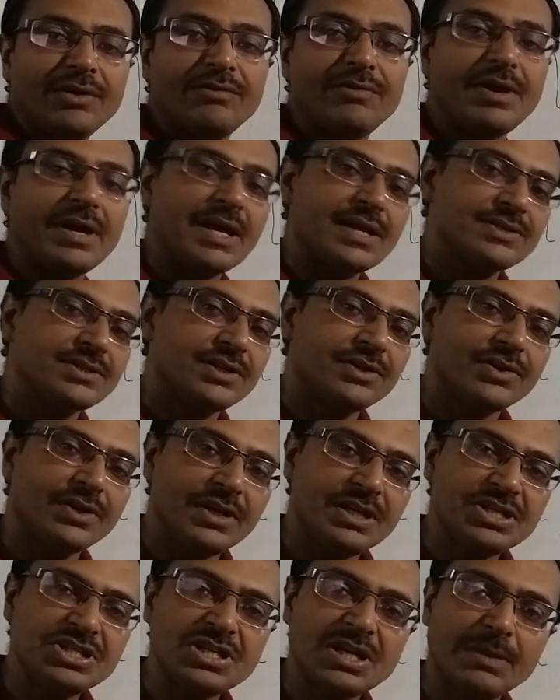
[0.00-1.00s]
Whereas in
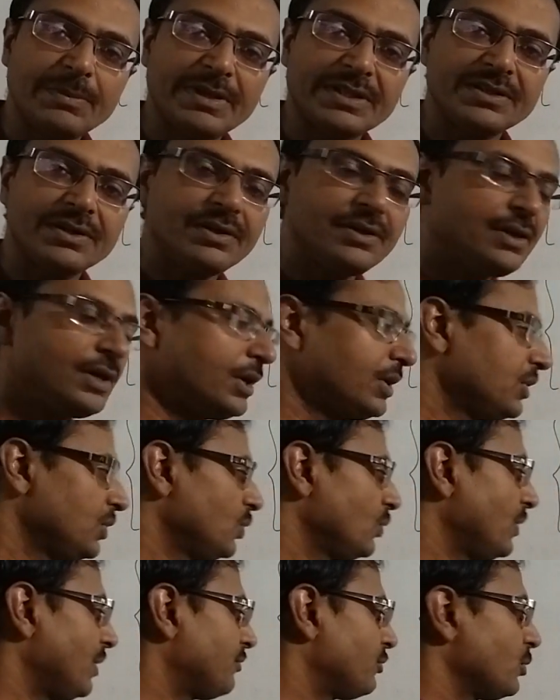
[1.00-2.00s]
traditional method,
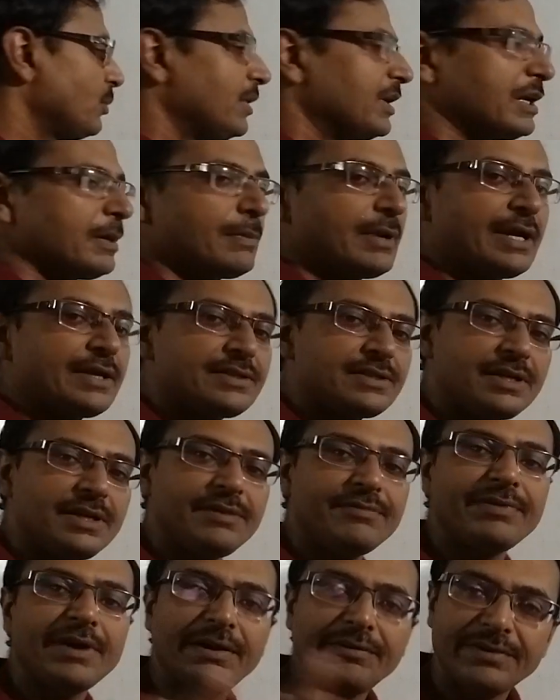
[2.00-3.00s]
you have to multiply
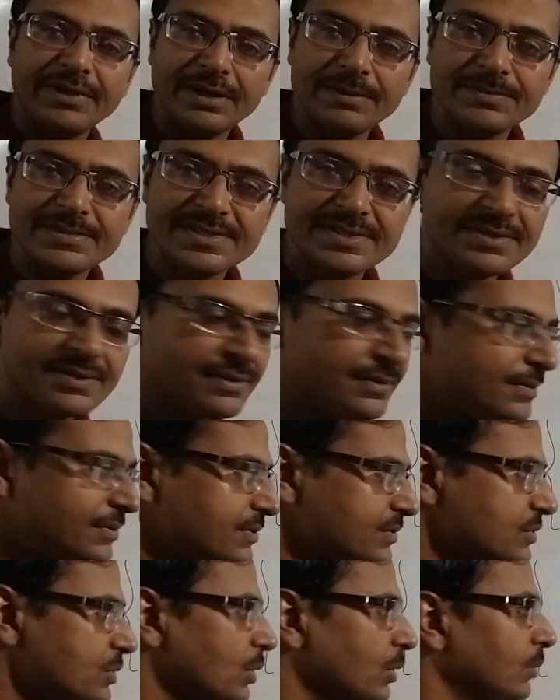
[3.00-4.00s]
3 5 times.
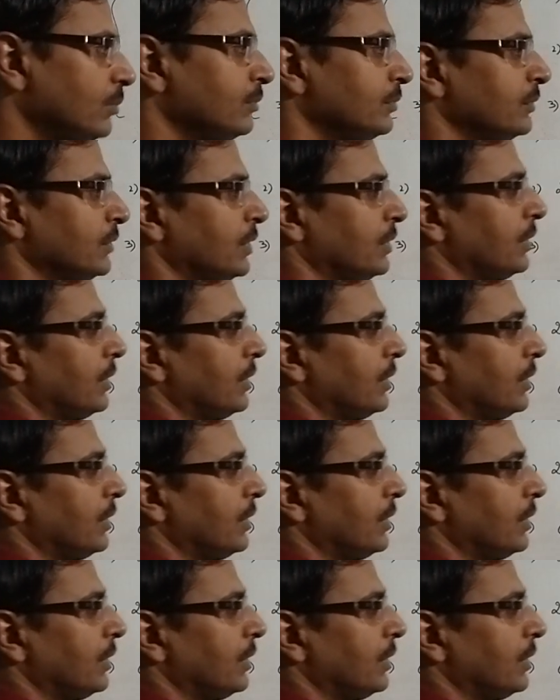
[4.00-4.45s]
So